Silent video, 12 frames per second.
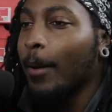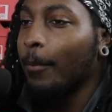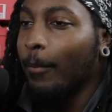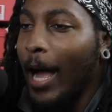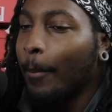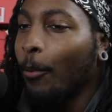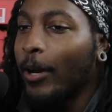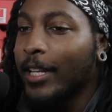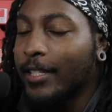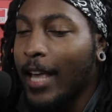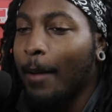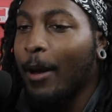my point
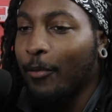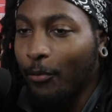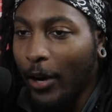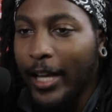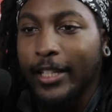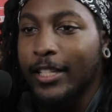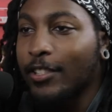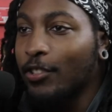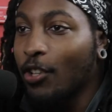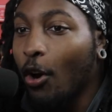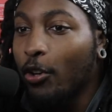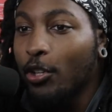is that my friend
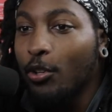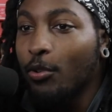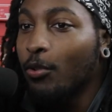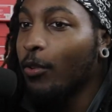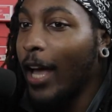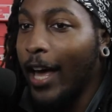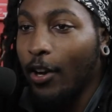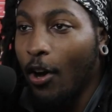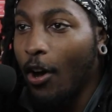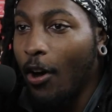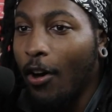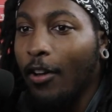doesn't know you at
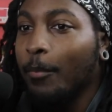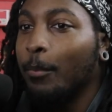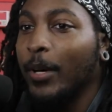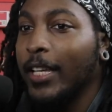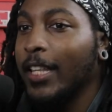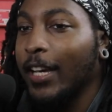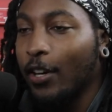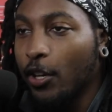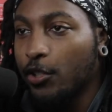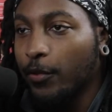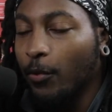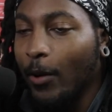all, but he like
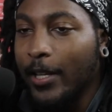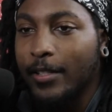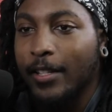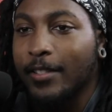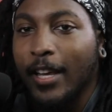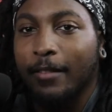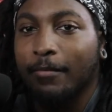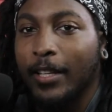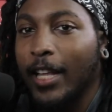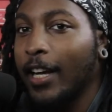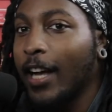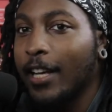heard your voice and he's like, man,
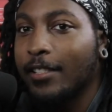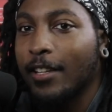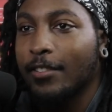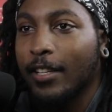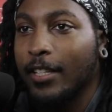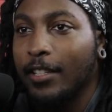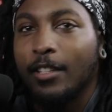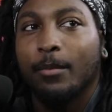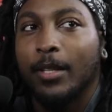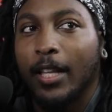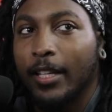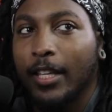that guy sounds like he could
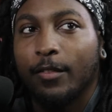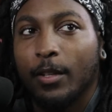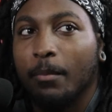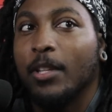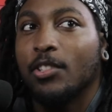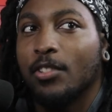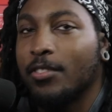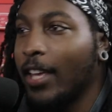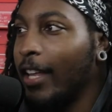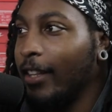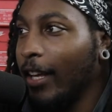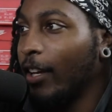be like giving missions
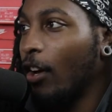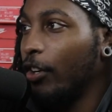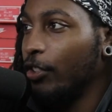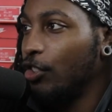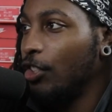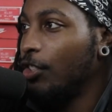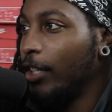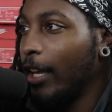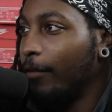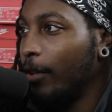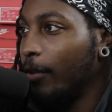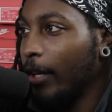at like on a
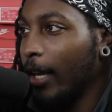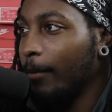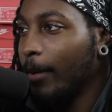GTA video game.